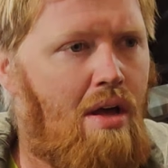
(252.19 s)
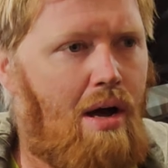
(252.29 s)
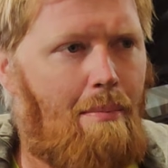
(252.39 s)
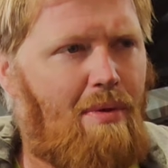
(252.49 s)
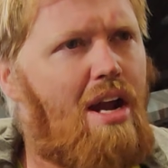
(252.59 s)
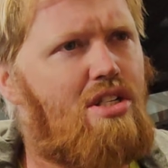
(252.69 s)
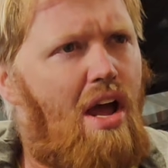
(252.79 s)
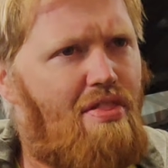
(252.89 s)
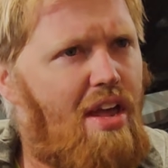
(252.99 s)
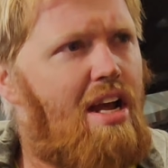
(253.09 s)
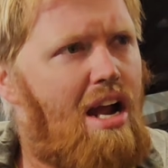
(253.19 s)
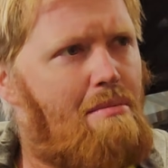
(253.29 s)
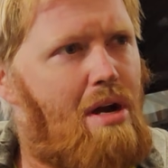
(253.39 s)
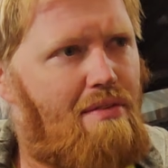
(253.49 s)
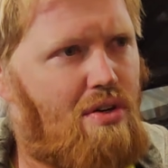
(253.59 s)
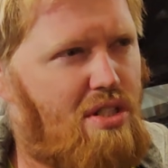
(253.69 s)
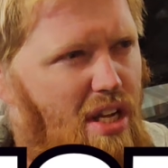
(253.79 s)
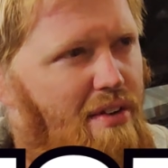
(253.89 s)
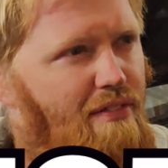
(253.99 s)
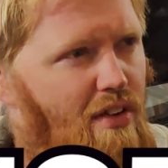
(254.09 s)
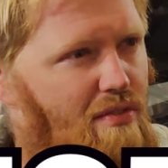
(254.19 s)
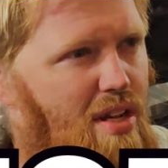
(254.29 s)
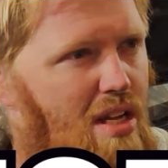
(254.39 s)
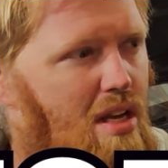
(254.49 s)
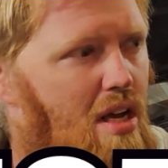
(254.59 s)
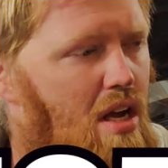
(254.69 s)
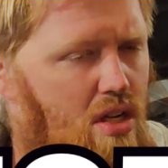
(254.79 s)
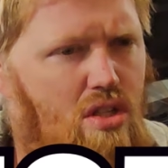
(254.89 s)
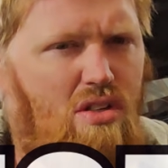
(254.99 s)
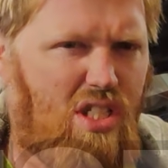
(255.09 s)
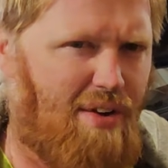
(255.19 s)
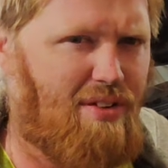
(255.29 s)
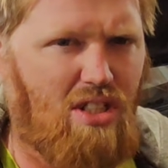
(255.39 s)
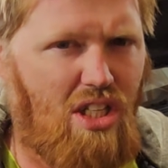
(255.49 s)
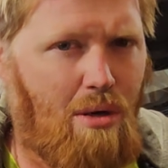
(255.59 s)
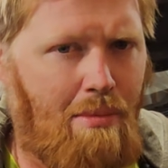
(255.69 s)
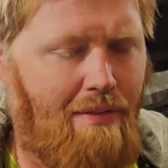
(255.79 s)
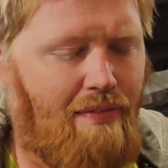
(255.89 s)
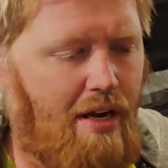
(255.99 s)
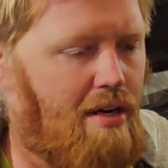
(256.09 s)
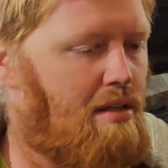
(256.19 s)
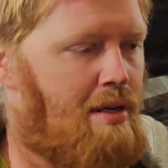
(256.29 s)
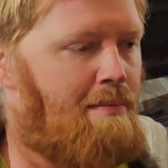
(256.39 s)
Actually, I think I got mine for $1,050, so saved a little bit there.